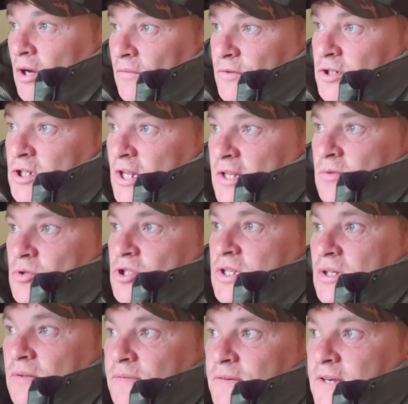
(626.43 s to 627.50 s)
Obviously they were
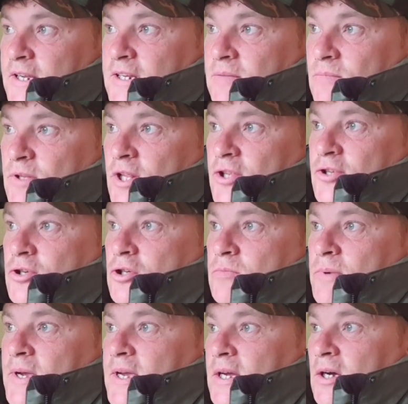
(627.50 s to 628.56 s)
still feeding with the
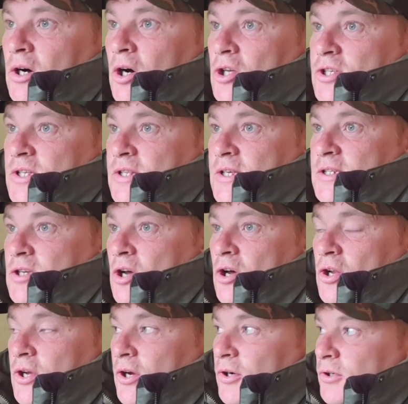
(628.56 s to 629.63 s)
two being caught in this
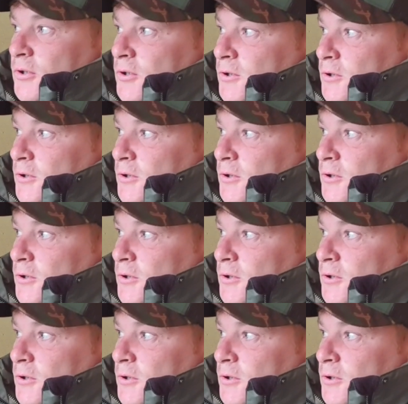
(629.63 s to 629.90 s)
area.